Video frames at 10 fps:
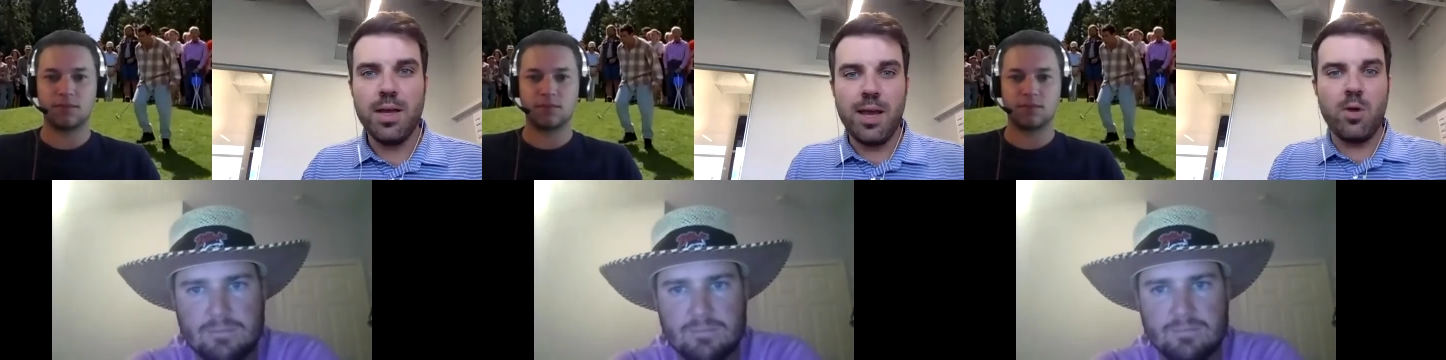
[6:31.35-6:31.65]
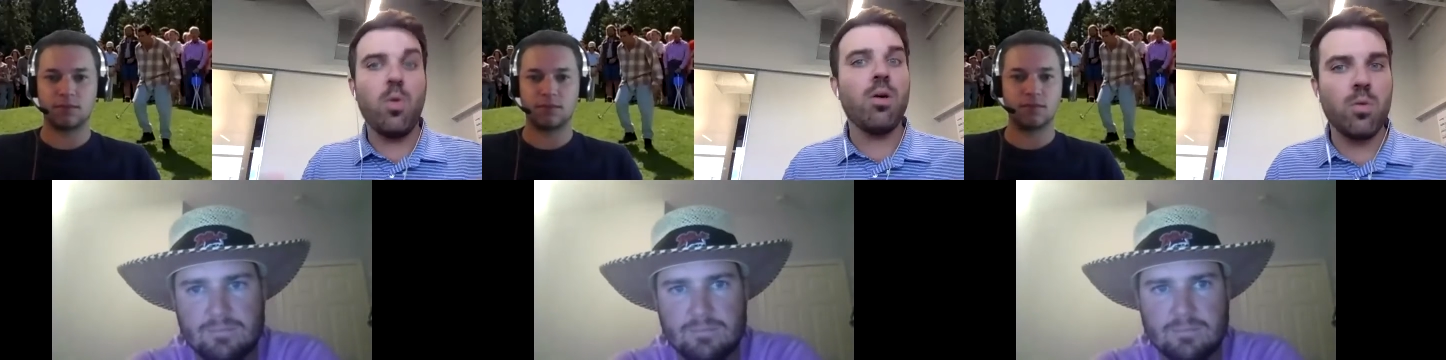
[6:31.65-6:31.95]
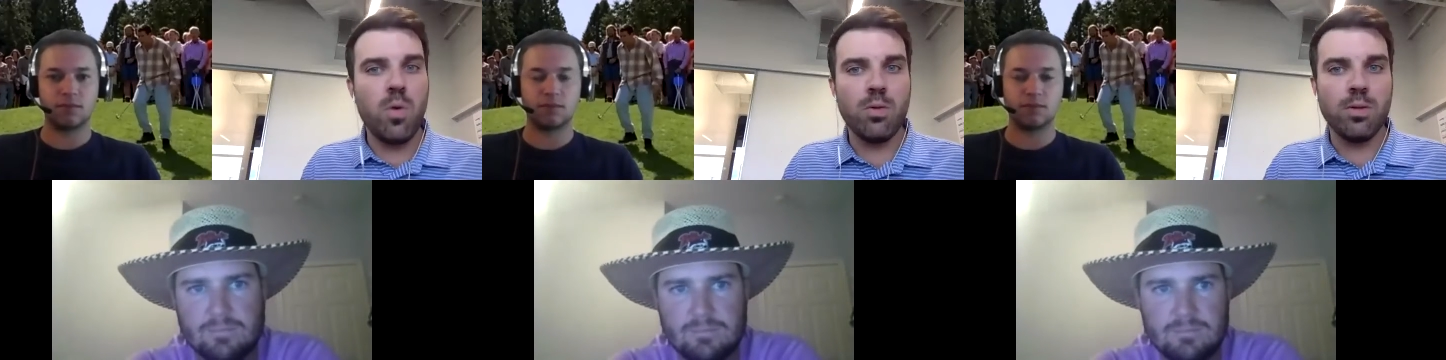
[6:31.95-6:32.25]
Speaker 1: a quote
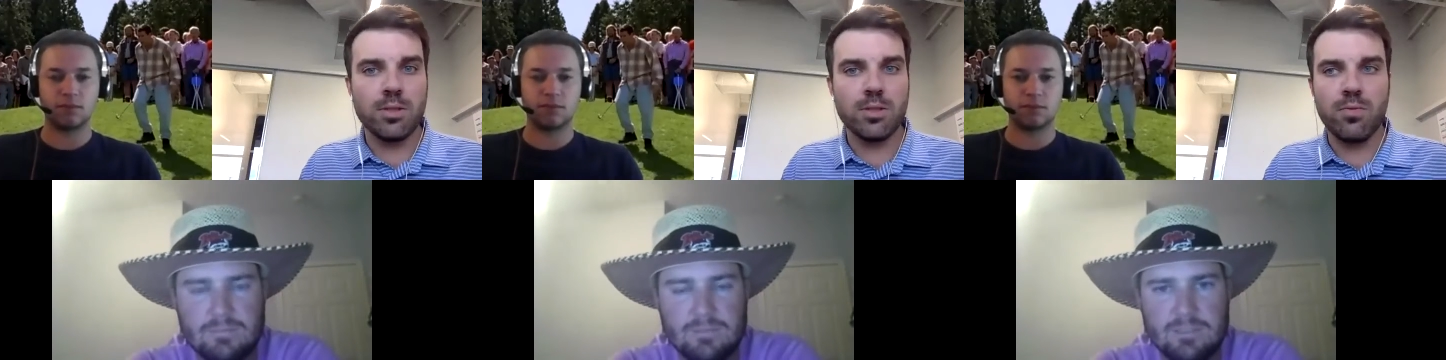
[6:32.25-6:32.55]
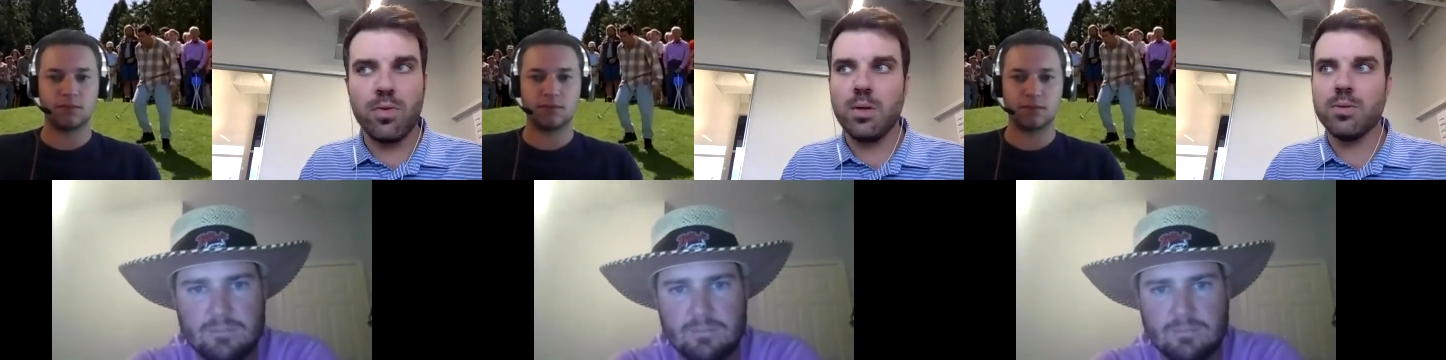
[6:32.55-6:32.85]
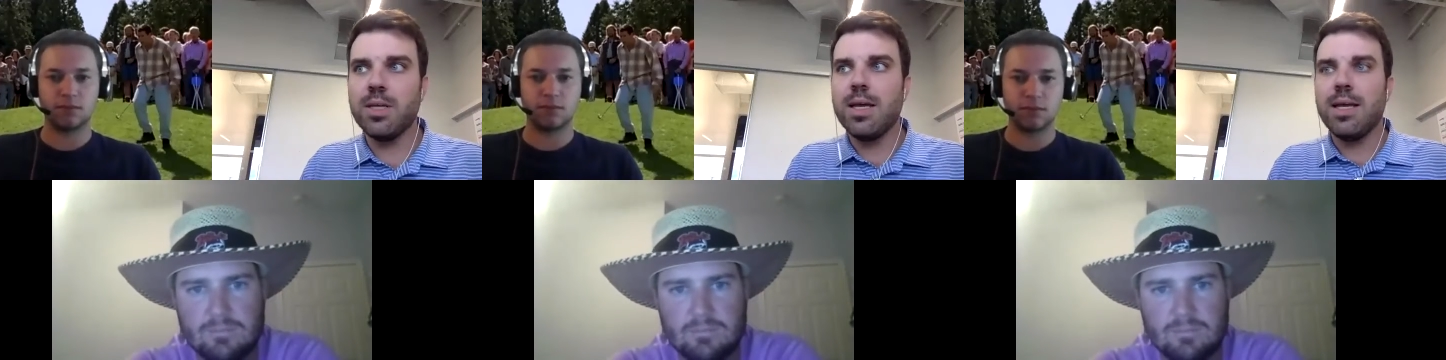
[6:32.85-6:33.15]
unquote lesser
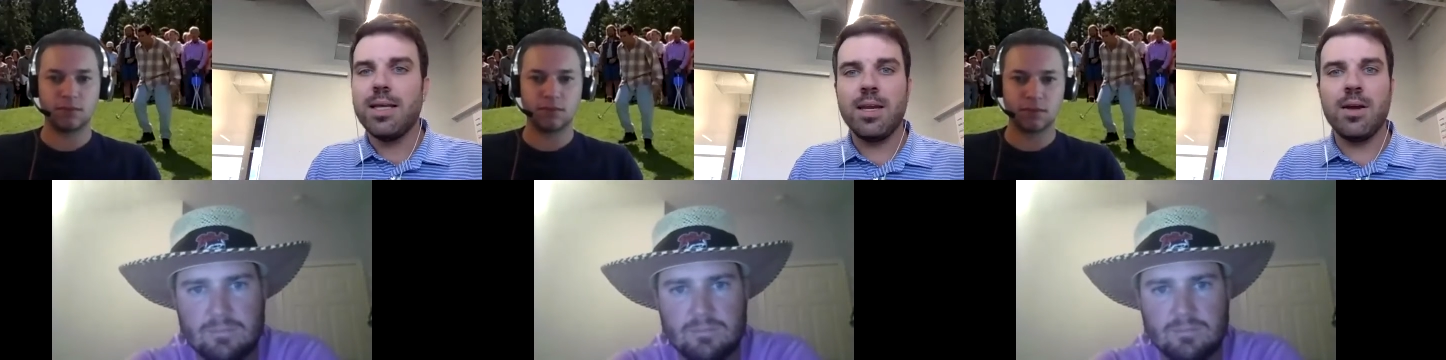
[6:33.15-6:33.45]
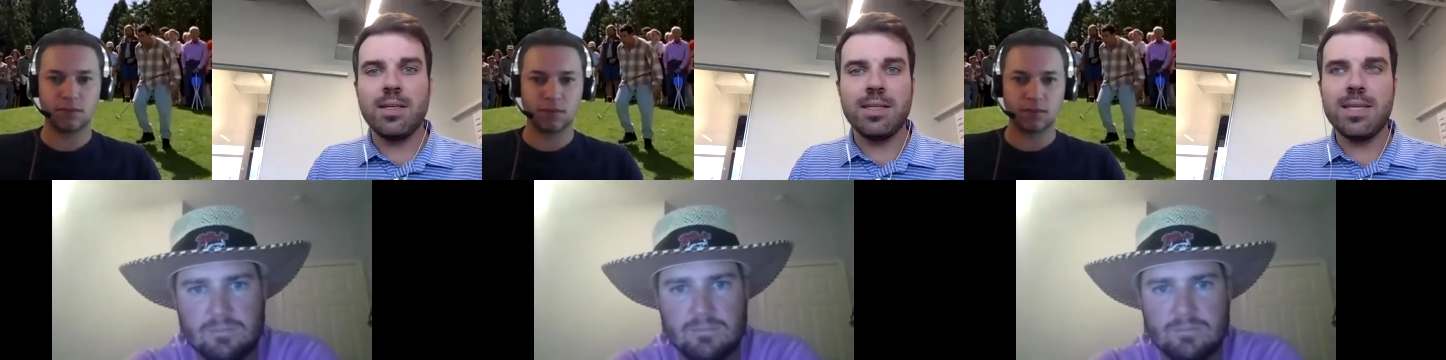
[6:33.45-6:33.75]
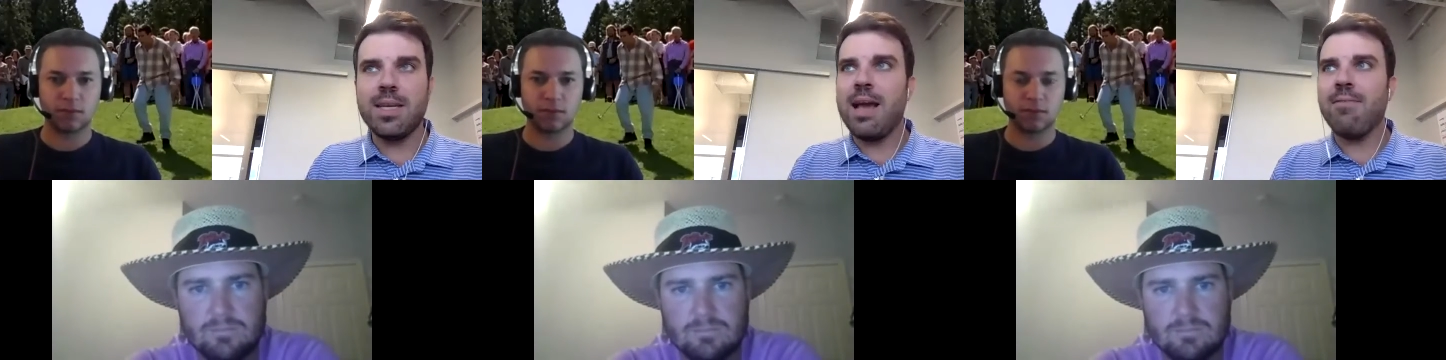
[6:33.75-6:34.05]
field. You know, you didn't have